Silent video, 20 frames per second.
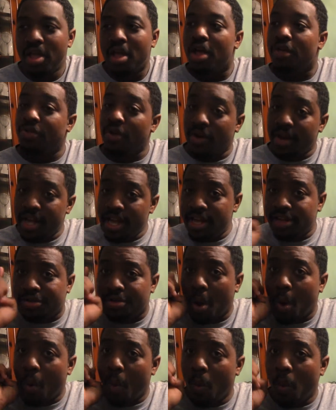There
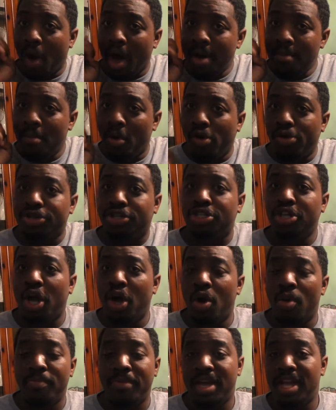is one more
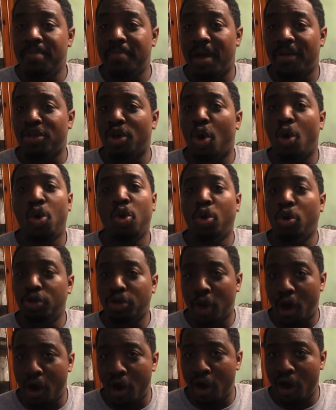show made by the old
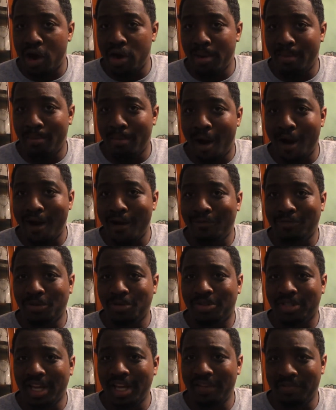guard of Marvel
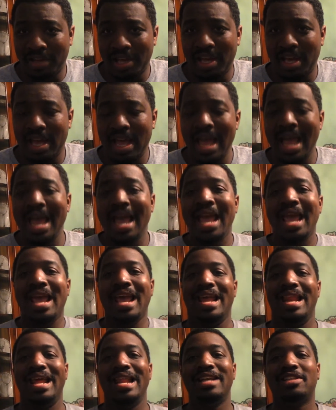TV,
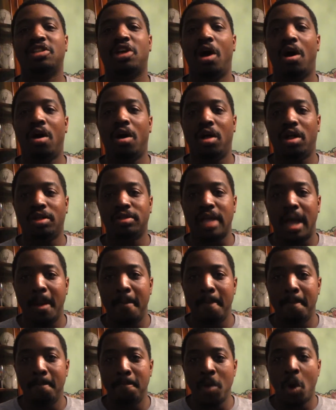and it is called
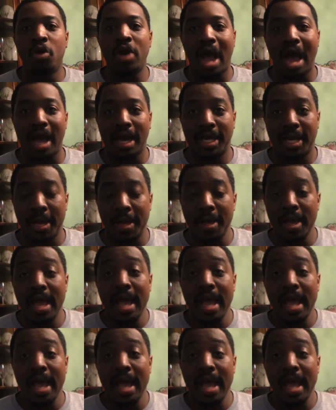MODOK.